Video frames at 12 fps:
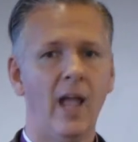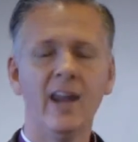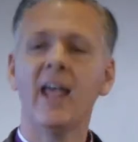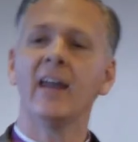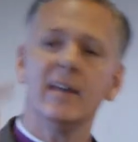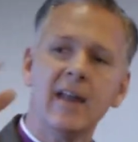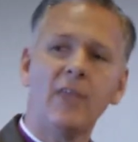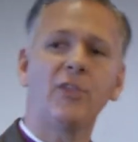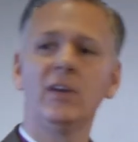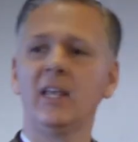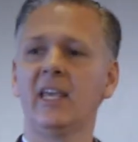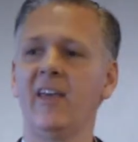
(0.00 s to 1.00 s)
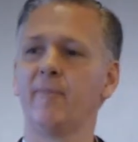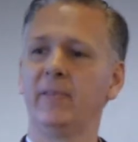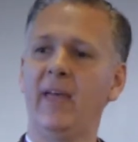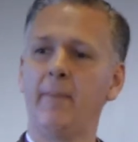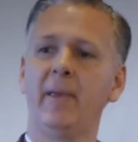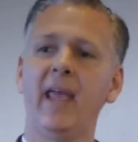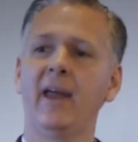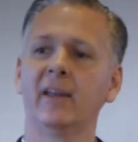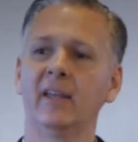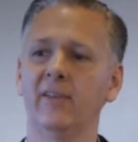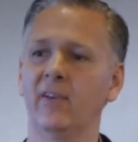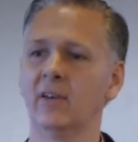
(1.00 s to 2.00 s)
And I had nothing to give, but they
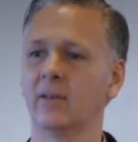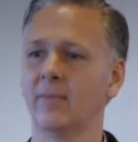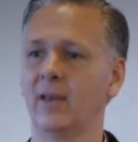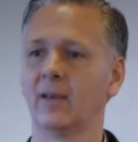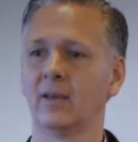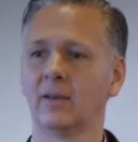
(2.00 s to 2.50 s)
began giving to me.